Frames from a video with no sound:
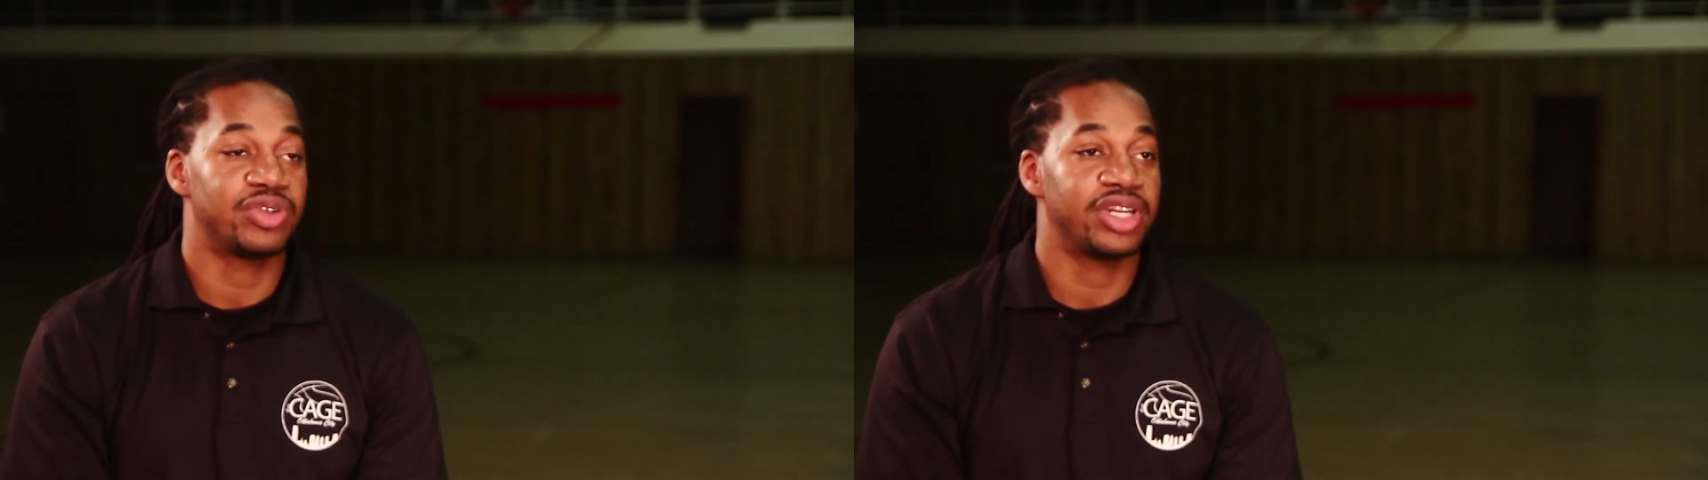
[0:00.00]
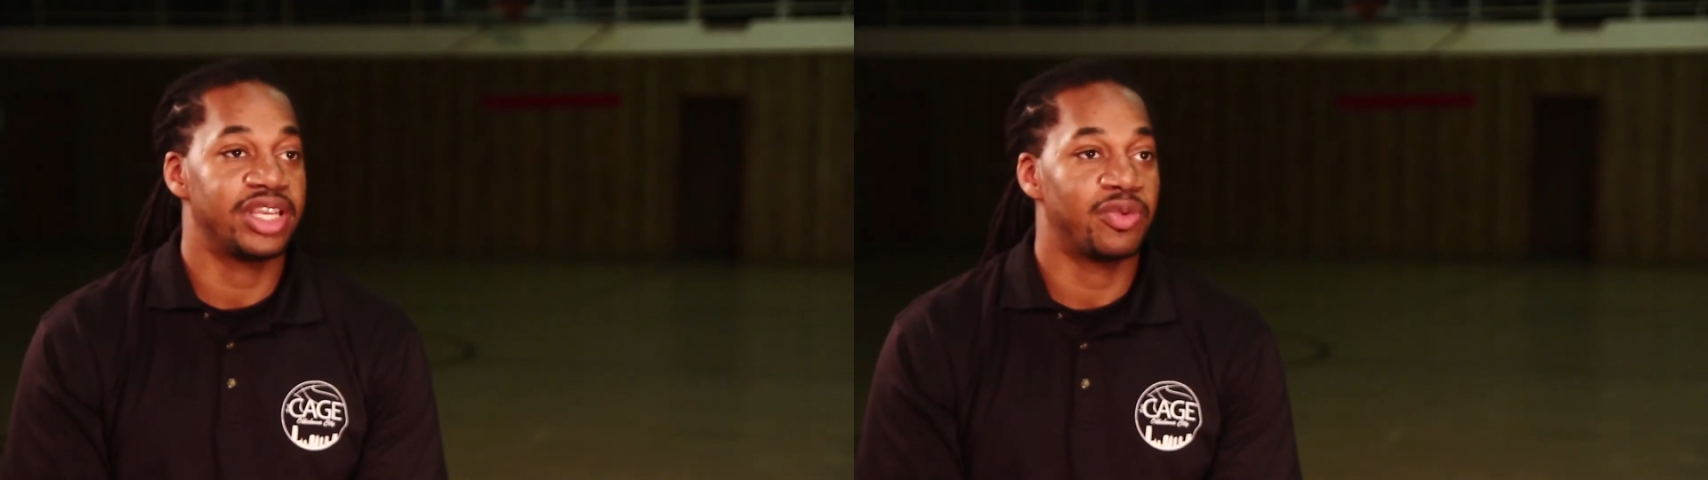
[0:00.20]

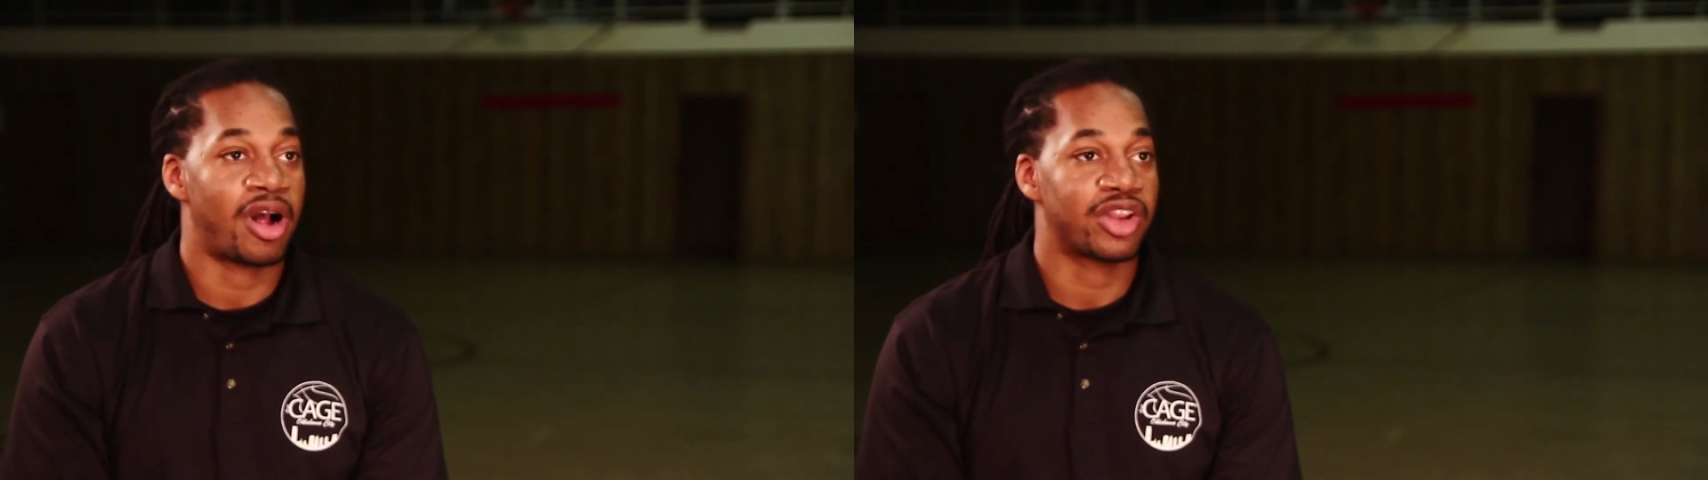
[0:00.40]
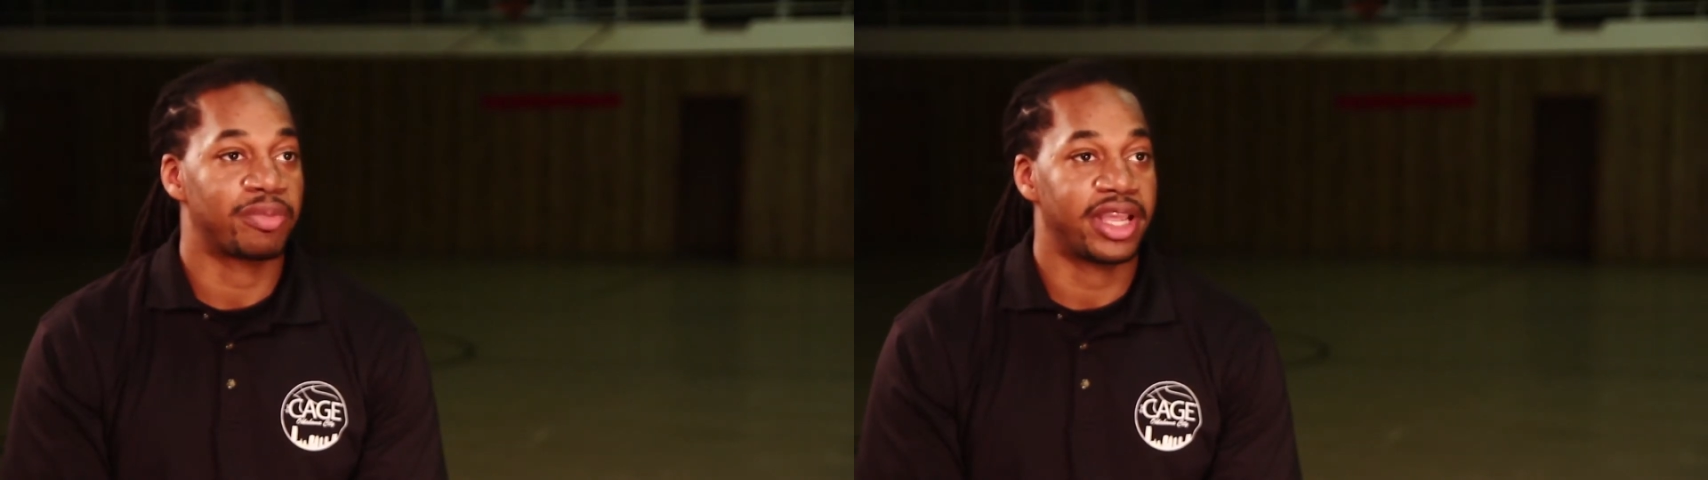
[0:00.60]
need
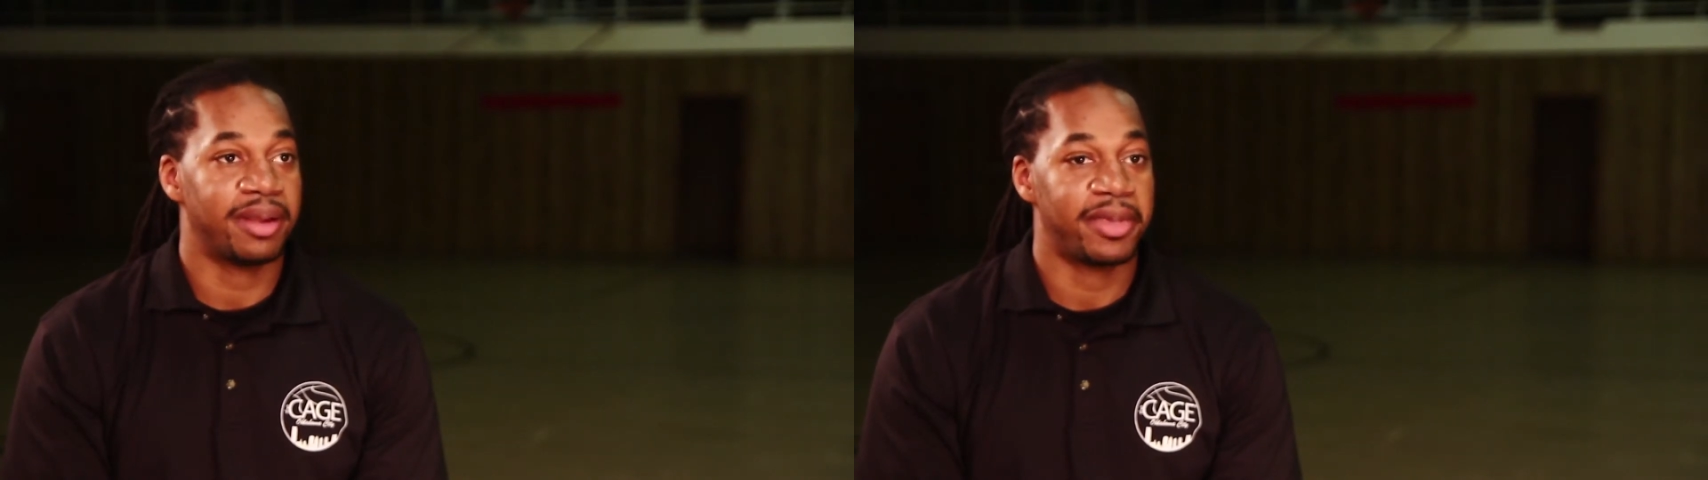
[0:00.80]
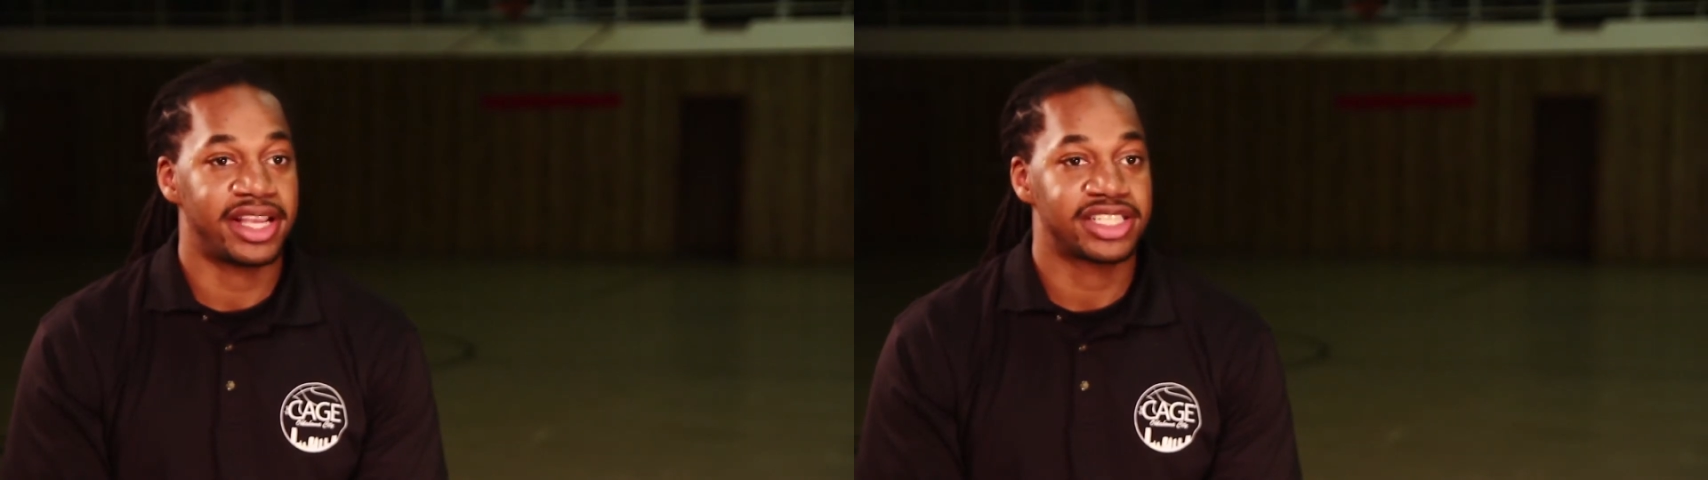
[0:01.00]
while you're
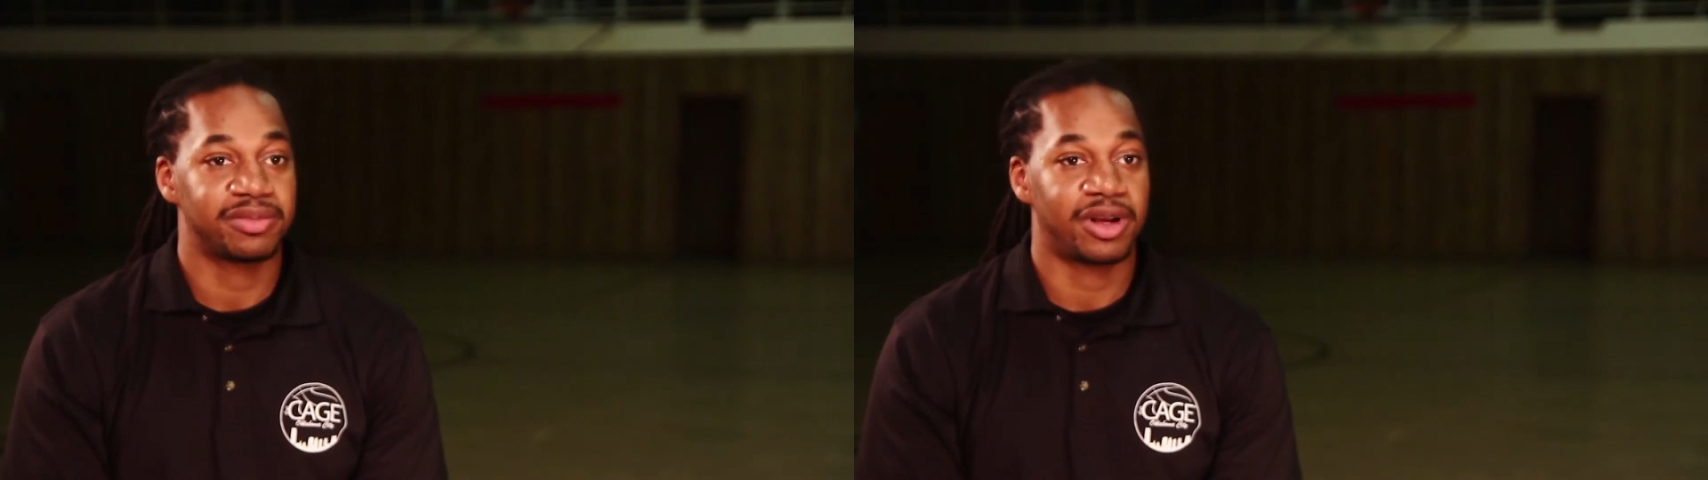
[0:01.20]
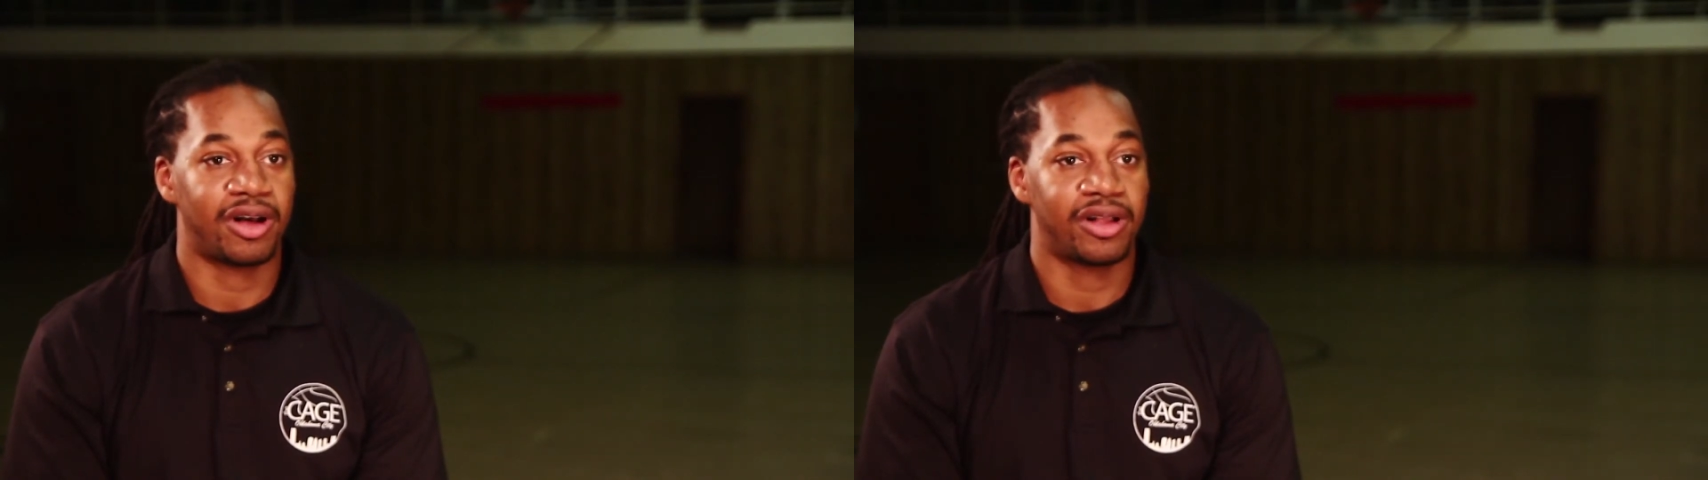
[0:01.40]
playing
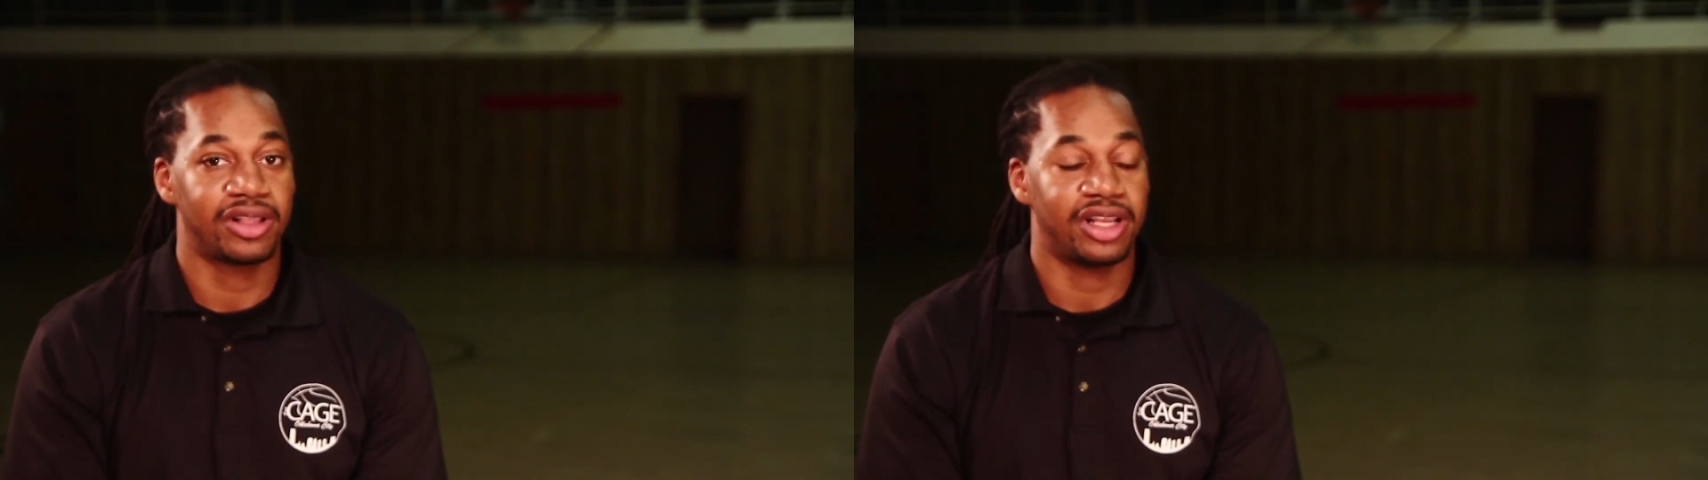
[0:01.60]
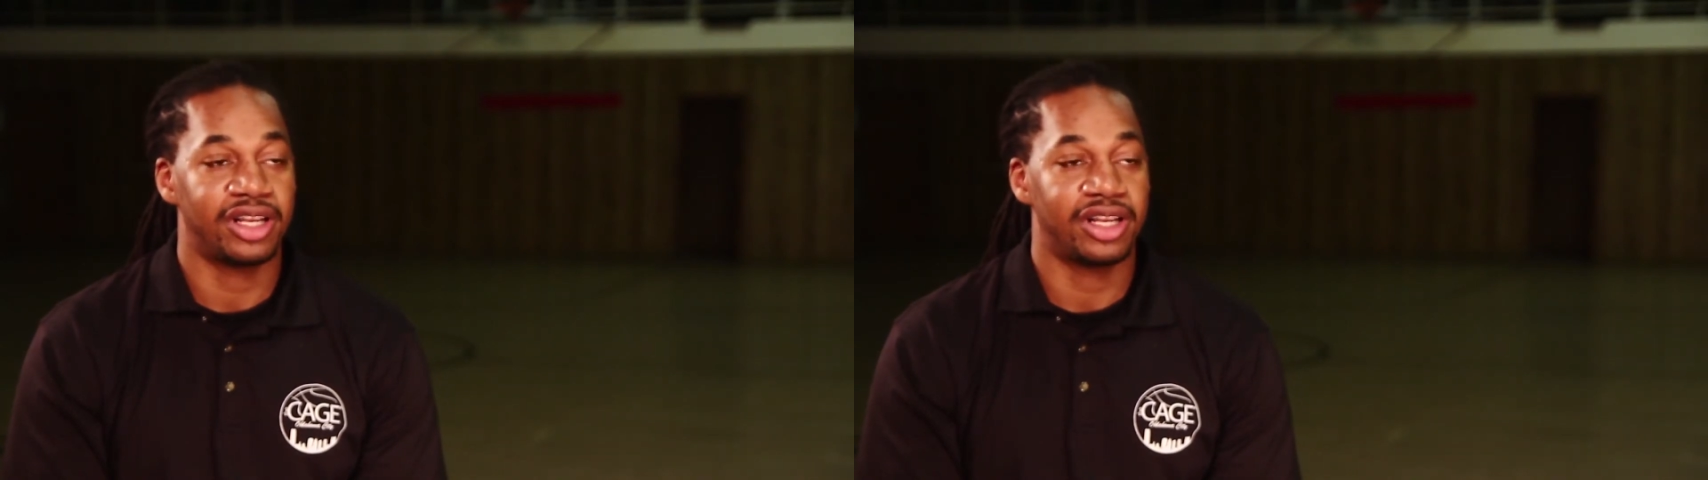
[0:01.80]
basketball.